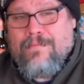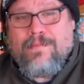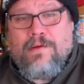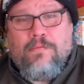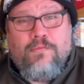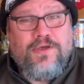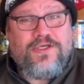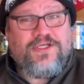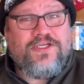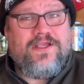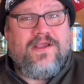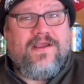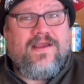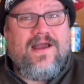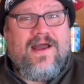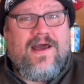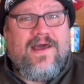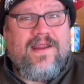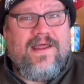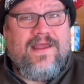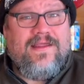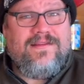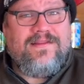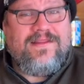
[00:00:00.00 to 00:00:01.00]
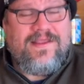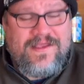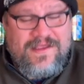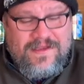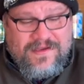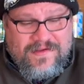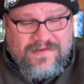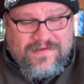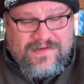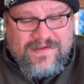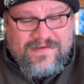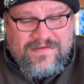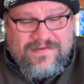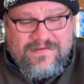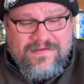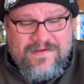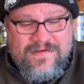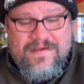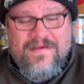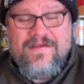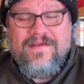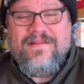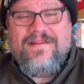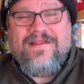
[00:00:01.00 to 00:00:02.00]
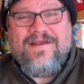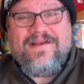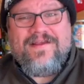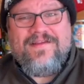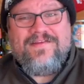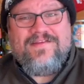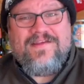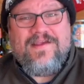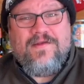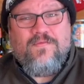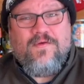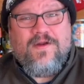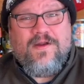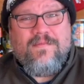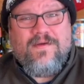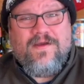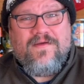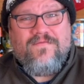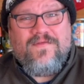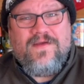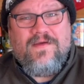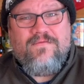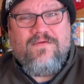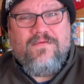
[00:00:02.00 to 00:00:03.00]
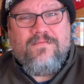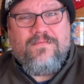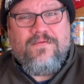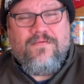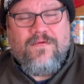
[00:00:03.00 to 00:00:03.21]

I wish to God I did, because that's, like I said, one of my favorite